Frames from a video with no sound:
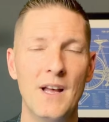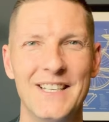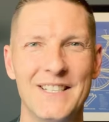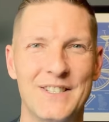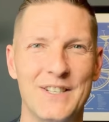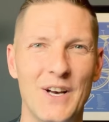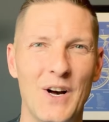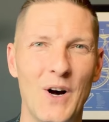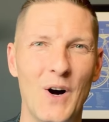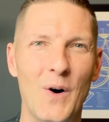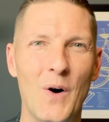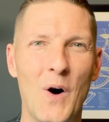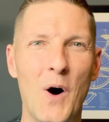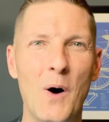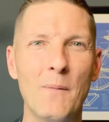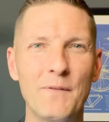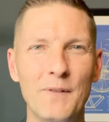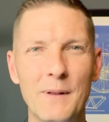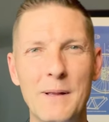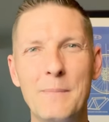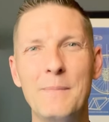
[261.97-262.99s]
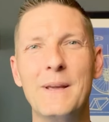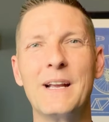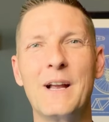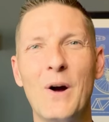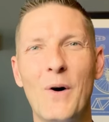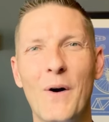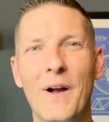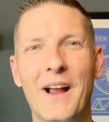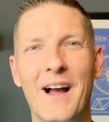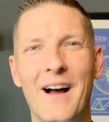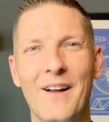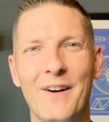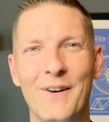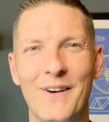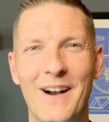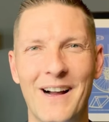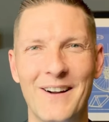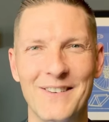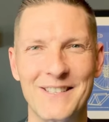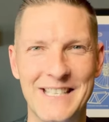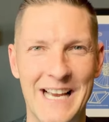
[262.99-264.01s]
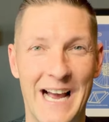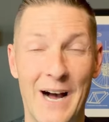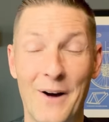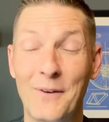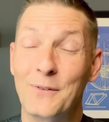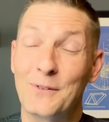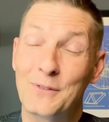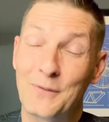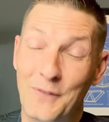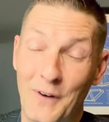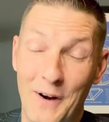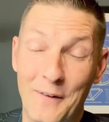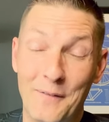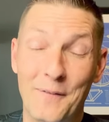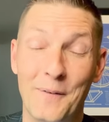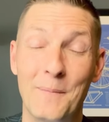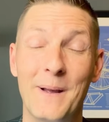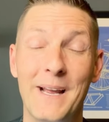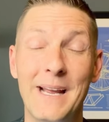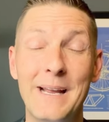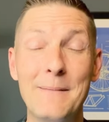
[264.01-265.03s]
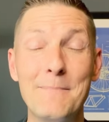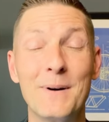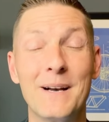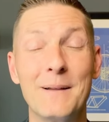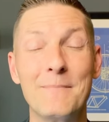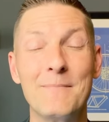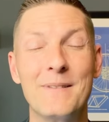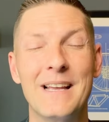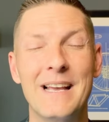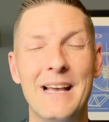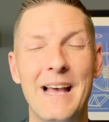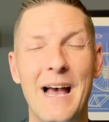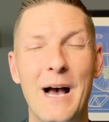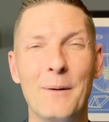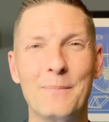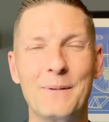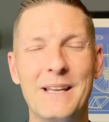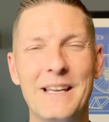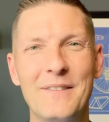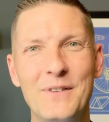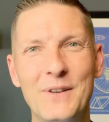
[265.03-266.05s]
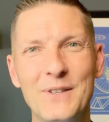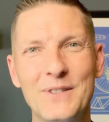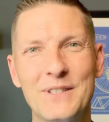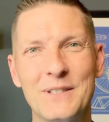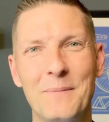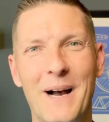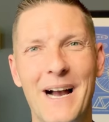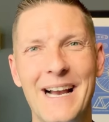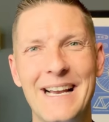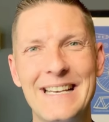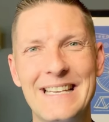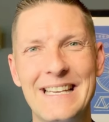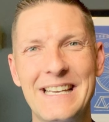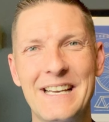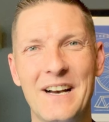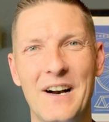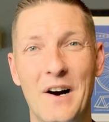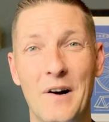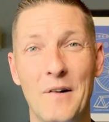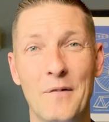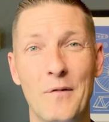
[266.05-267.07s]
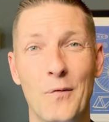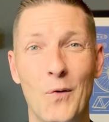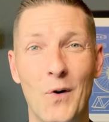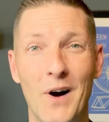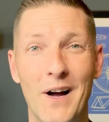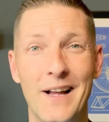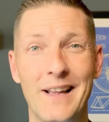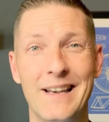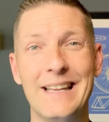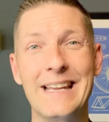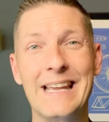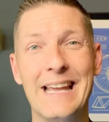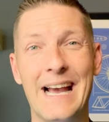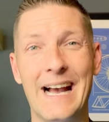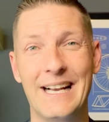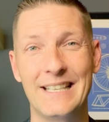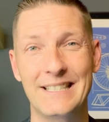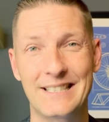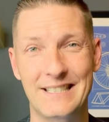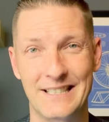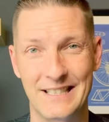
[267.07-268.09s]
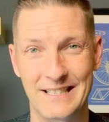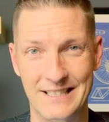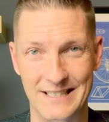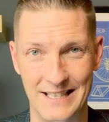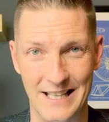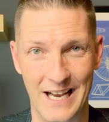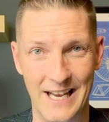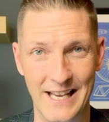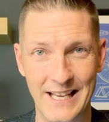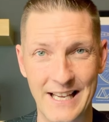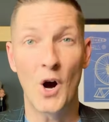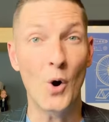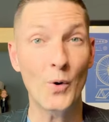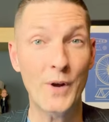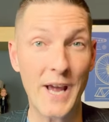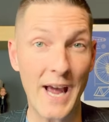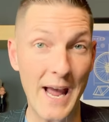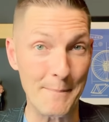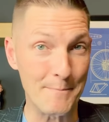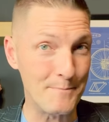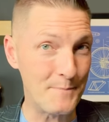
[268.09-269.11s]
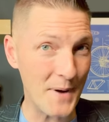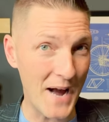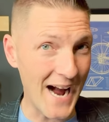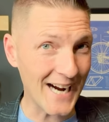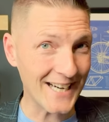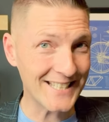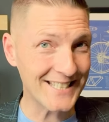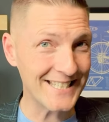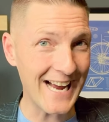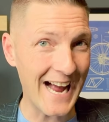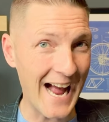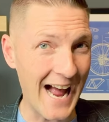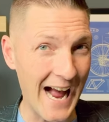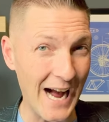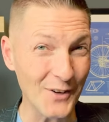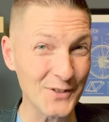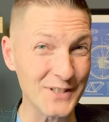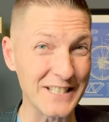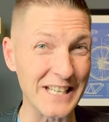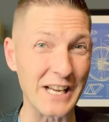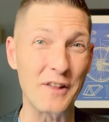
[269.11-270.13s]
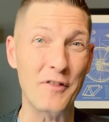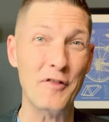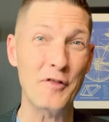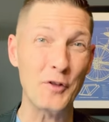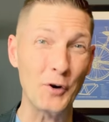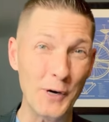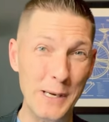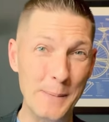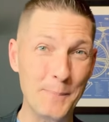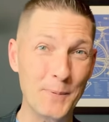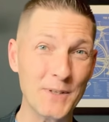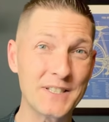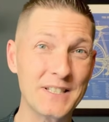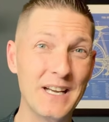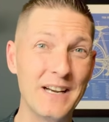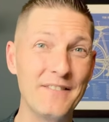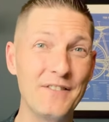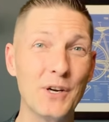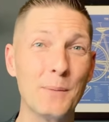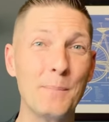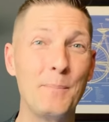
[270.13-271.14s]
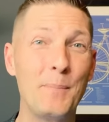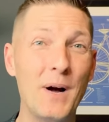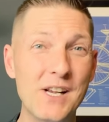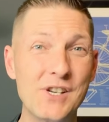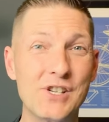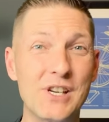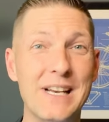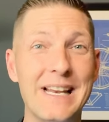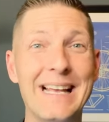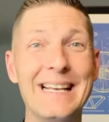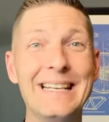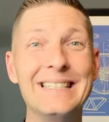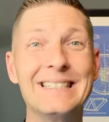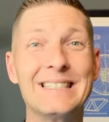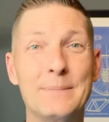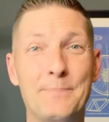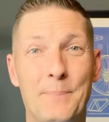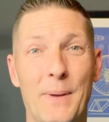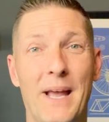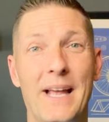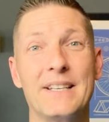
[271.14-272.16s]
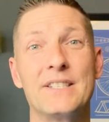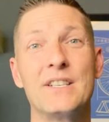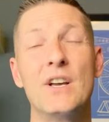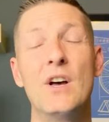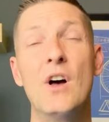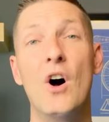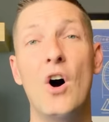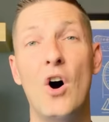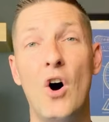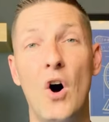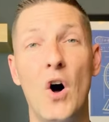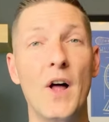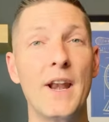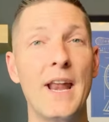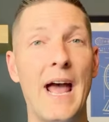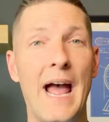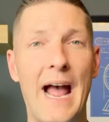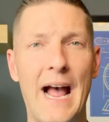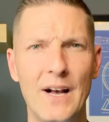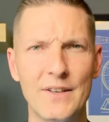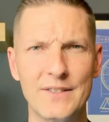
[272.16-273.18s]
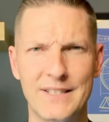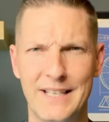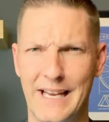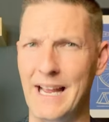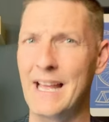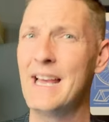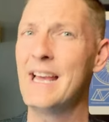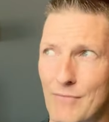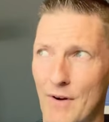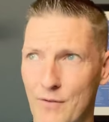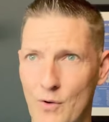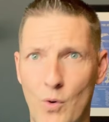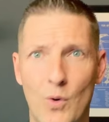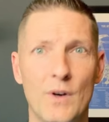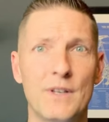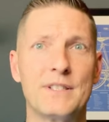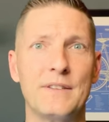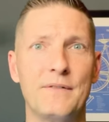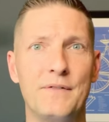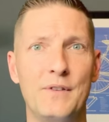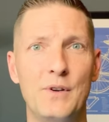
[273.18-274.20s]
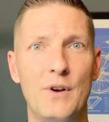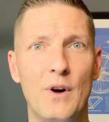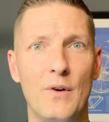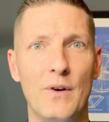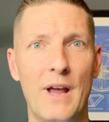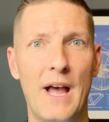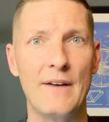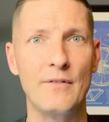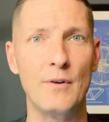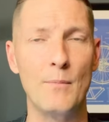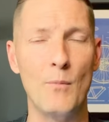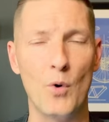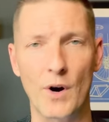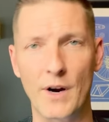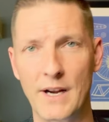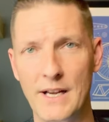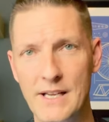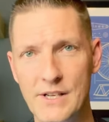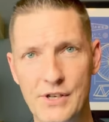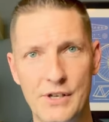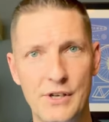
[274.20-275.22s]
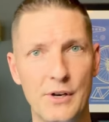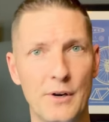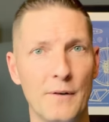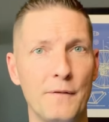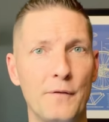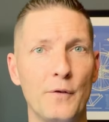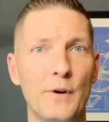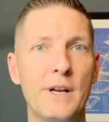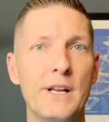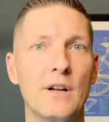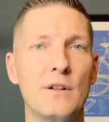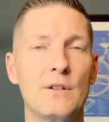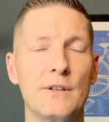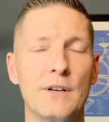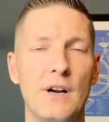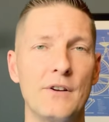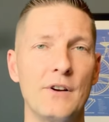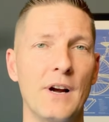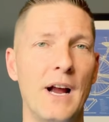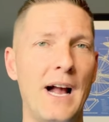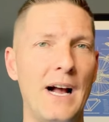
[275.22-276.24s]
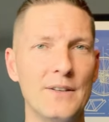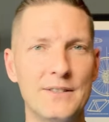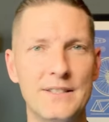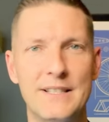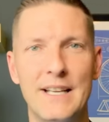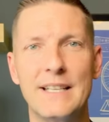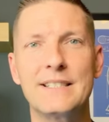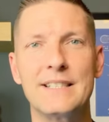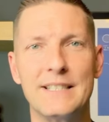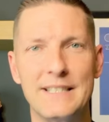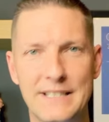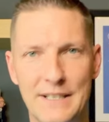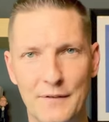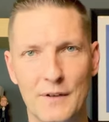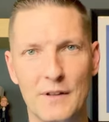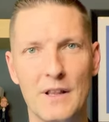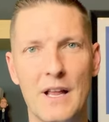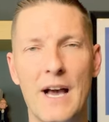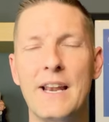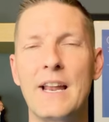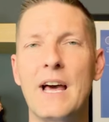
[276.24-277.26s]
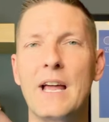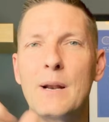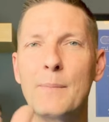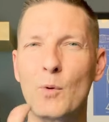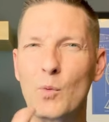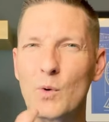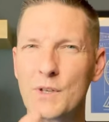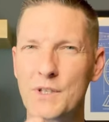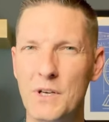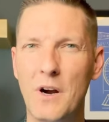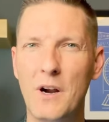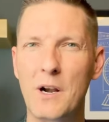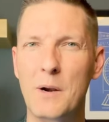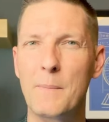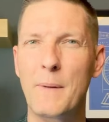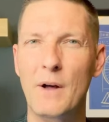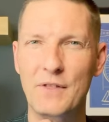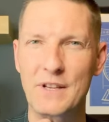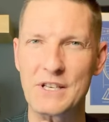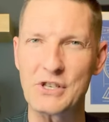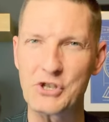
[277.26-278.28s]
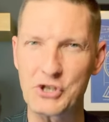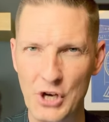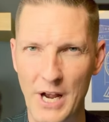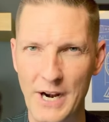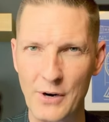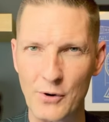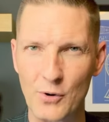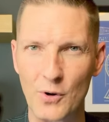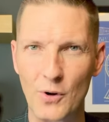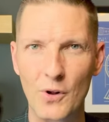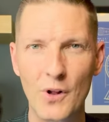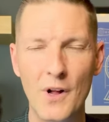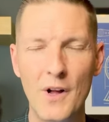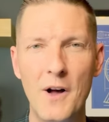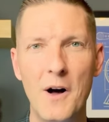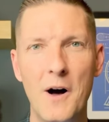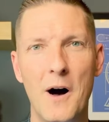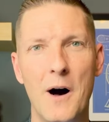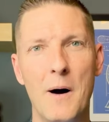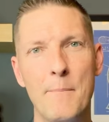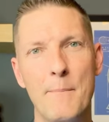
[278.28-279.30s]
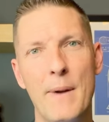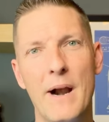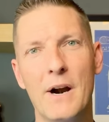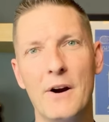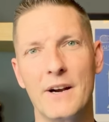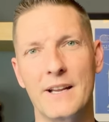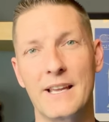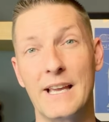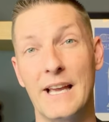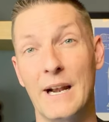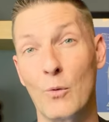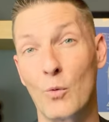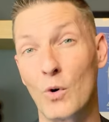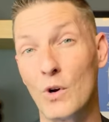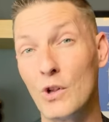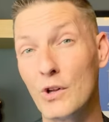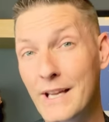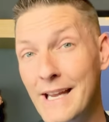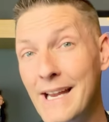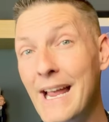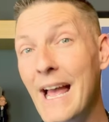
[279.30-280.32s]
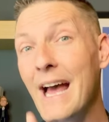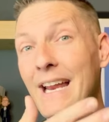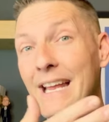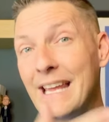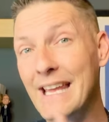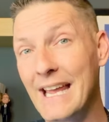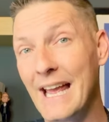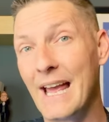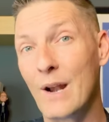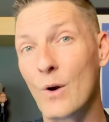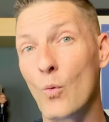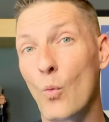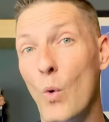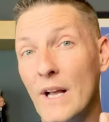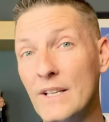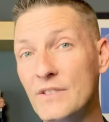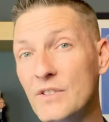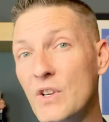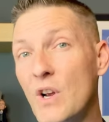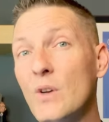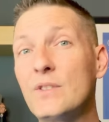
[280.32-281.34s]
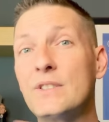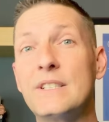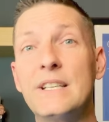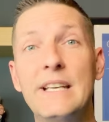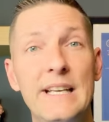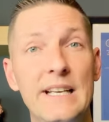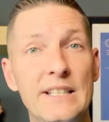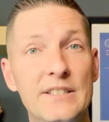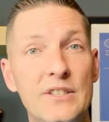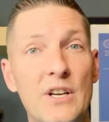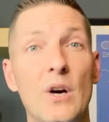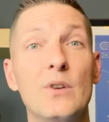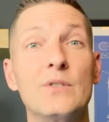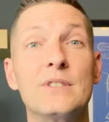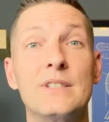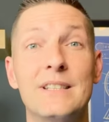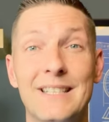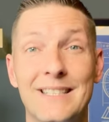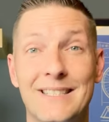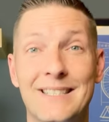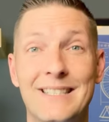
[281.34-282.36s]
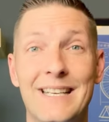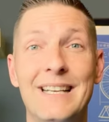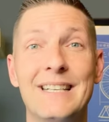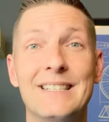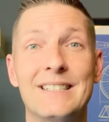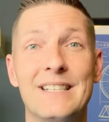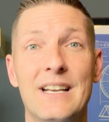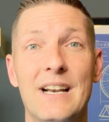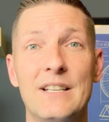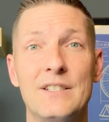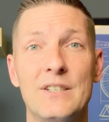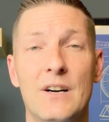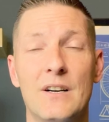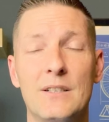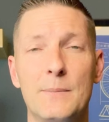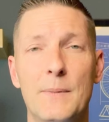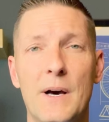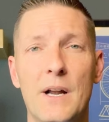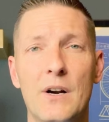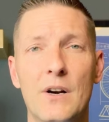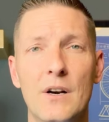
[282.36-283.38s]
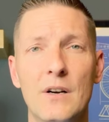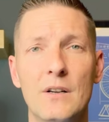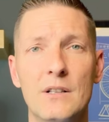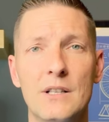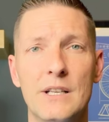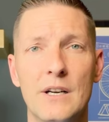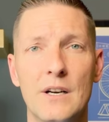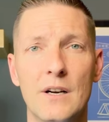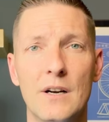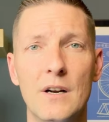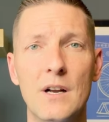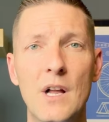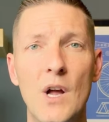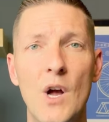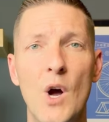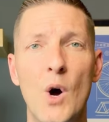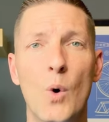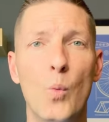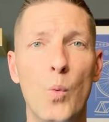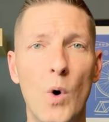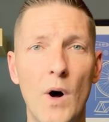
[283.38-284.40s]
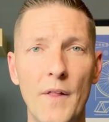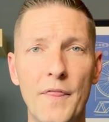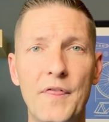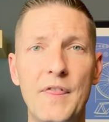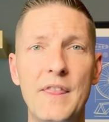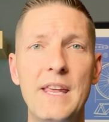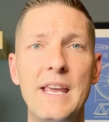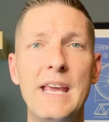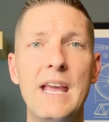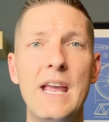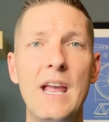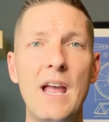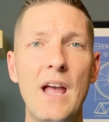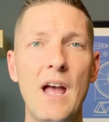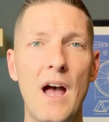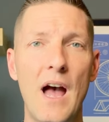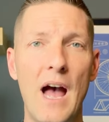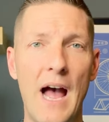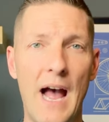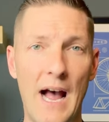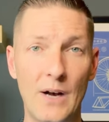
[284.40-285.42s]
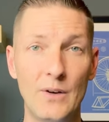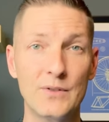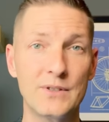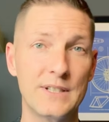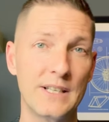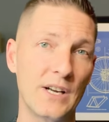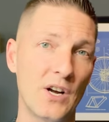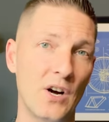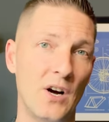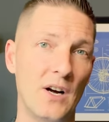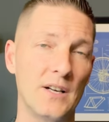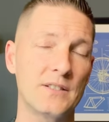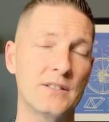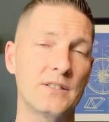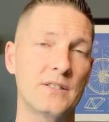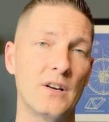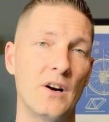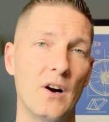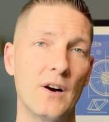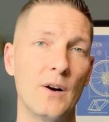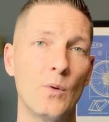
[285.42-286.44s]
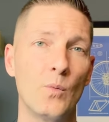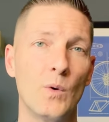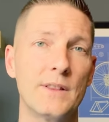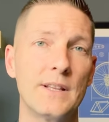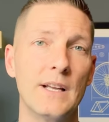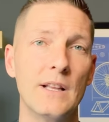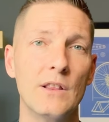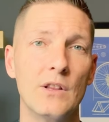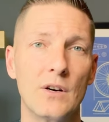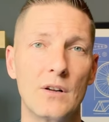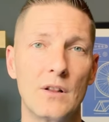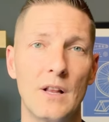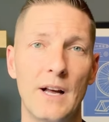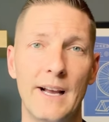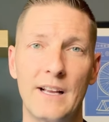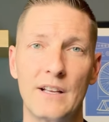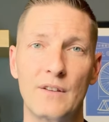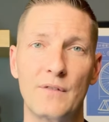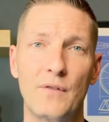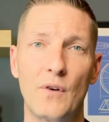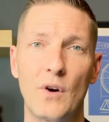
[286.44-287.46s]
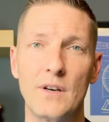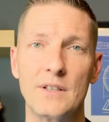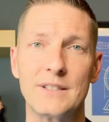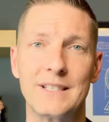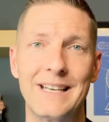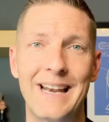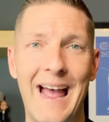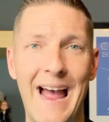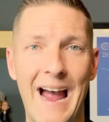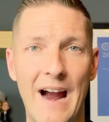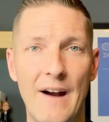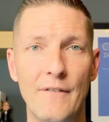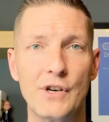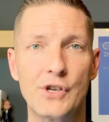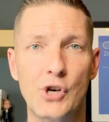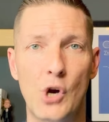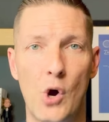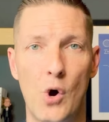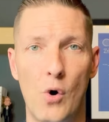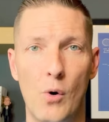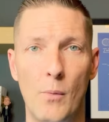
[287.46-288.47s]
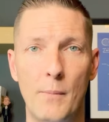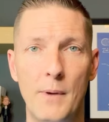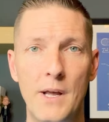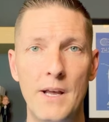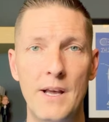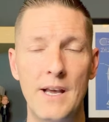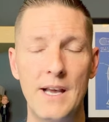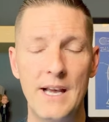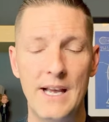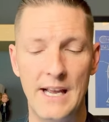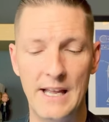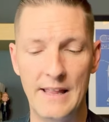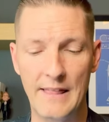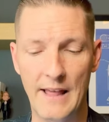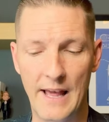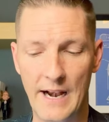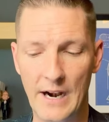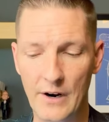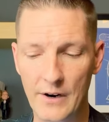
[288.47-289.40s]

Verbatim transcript: So hopefully me going on around town, is fun for me, but help give you some idea of what gas is like. Okay, back to housing. 30% of your budget is spent on housing. Of course, if you don't have a mortgage and you're free and clear on your house, that's a different line item, but we're talking about the general American. And we're looking at, again, West Coast to East Coast in the cities that I talked about earlier, what the housing costs are and what they look like as far as an average home in that